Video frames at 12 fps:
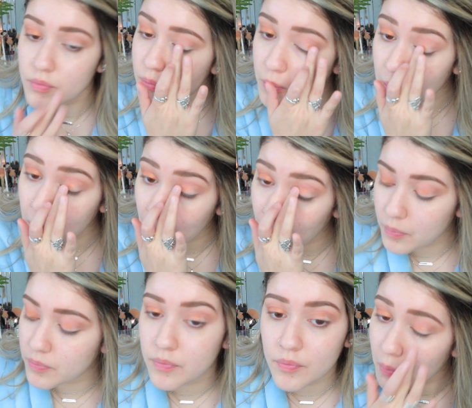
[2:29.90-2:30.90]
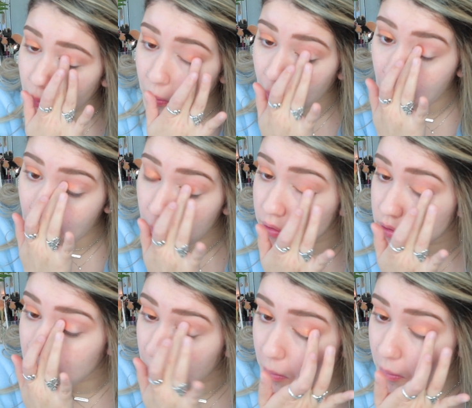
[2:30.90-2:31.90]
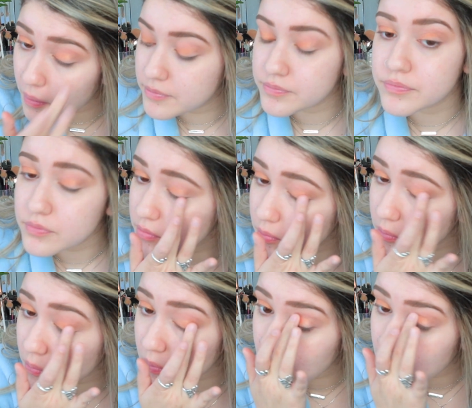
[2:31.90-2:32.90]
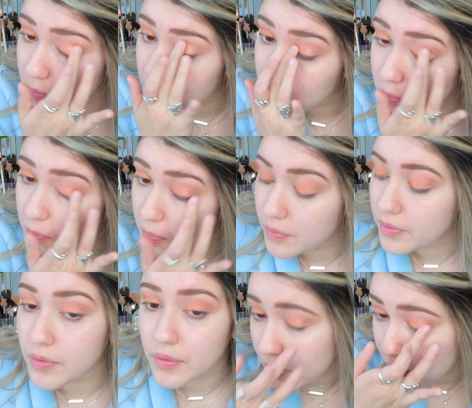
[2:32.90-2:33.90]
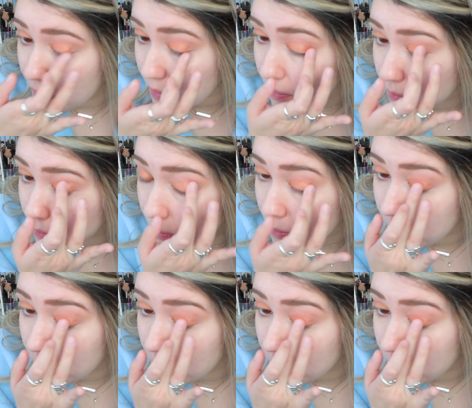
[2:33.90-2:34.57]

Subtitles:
I think, my favorite gold I've ever created. I think I'm gonna do